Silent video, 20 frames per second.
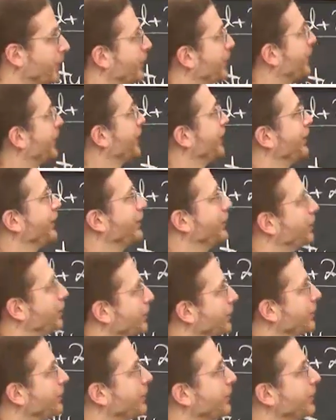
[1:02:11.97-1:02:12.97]
Okay, a little
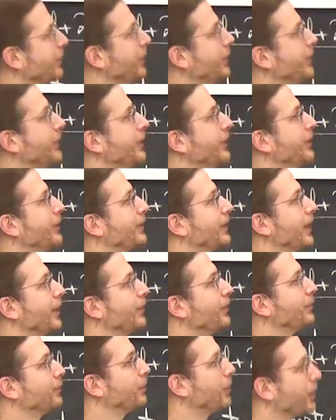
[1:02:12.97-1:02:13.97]
breather. That
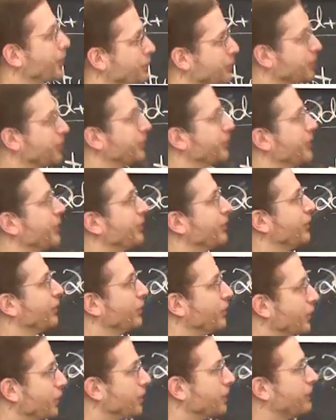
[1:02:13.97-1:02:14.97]
was partial persistence,
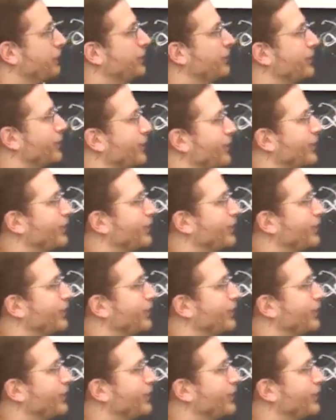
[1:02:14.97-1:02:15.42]
full persistence.